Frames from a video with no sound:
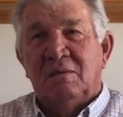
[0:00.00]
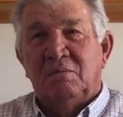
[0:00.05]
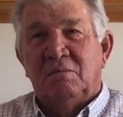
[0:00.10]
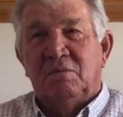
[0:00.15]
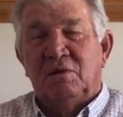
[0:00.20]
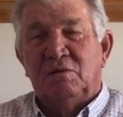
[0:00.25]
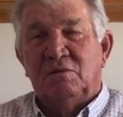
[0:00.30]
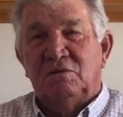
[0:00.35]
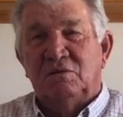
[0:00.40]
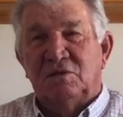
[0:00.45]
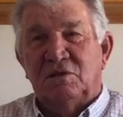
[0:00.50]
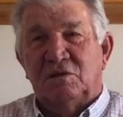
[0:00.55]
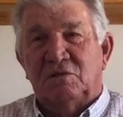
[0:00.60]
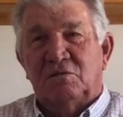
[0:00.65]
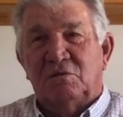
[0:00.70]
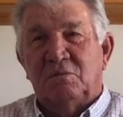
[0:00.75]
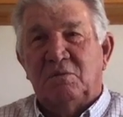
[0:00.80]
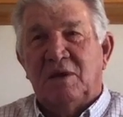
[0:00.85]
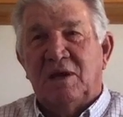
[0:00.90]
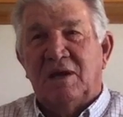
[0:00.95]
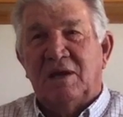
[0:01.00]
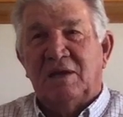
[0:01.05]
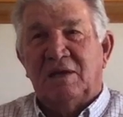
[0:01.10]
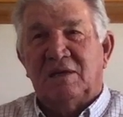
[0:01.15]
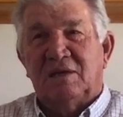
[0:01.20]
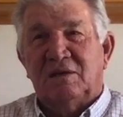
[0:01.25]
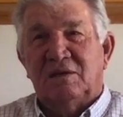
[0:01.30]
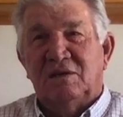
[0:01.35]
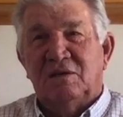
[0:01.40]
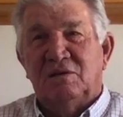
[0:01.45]
But it was a traumatic,
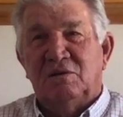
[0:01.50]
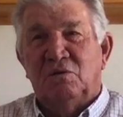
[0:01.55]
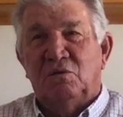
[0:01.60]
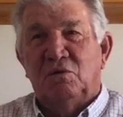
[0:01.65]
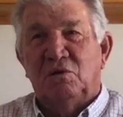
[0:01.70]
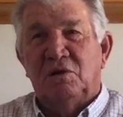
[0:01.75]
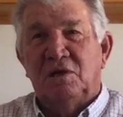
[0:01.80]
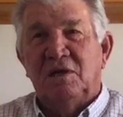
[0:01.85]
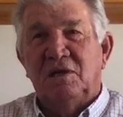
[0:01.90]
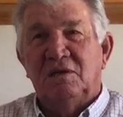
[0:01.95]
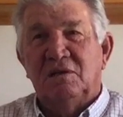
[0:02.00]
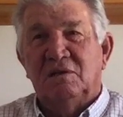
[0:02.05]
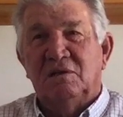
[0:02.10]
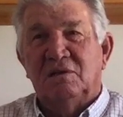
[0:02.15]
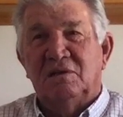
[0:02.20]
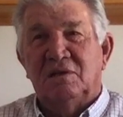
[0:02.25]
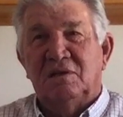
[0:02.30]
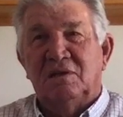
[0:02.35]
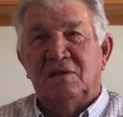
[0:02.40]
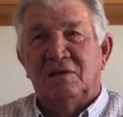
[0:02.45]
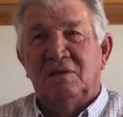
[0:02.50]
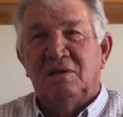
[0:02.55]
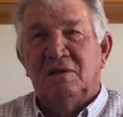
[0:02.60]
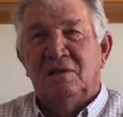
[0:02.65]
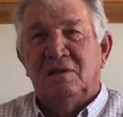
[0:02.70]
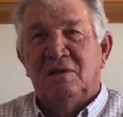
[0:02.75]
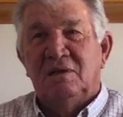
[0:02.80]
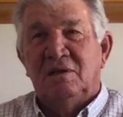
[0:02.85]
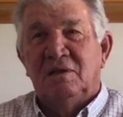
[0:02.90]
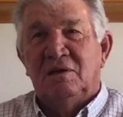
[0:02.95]
ordeal.
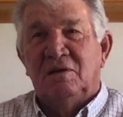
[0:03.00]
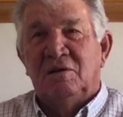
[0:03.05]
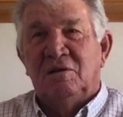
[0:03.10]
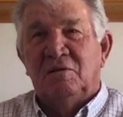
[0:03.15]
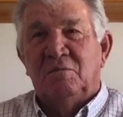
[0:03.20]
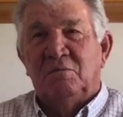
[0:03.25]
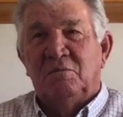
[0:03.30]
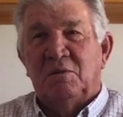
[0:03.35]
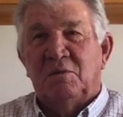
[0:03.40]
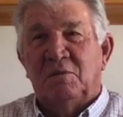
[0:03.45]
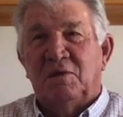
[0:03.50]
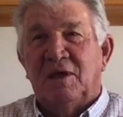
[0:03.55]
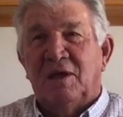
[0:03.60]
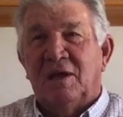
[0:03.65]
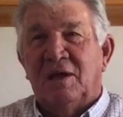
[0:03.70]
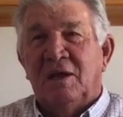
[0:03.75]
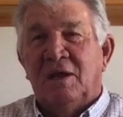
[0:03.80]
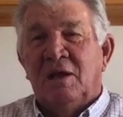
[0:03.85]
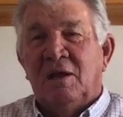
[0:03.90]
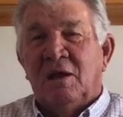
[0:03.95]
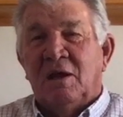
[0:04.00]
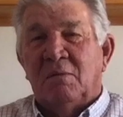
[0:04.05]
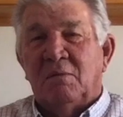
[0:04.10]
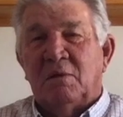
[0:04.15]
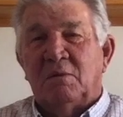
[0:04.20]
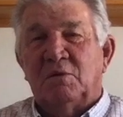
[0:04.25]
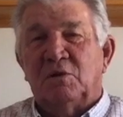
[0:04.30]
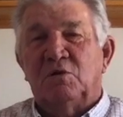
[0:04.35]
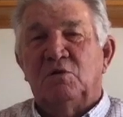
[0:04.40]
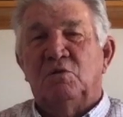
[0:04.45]
Remember that? I
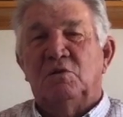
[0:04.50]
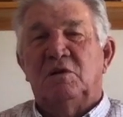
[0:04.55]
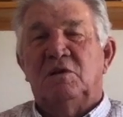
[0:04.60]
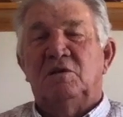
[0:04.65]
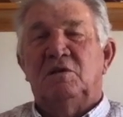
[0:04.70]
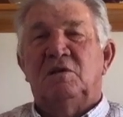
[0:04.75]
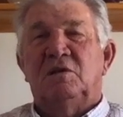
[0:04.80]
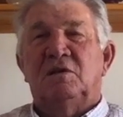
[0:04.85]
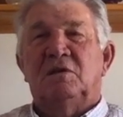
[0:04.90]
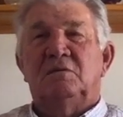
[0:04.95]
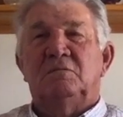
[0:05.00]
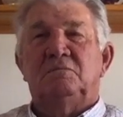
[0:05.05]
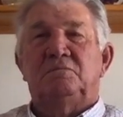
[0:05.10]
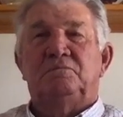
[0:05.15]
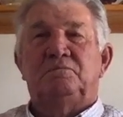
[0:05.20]
remember going to the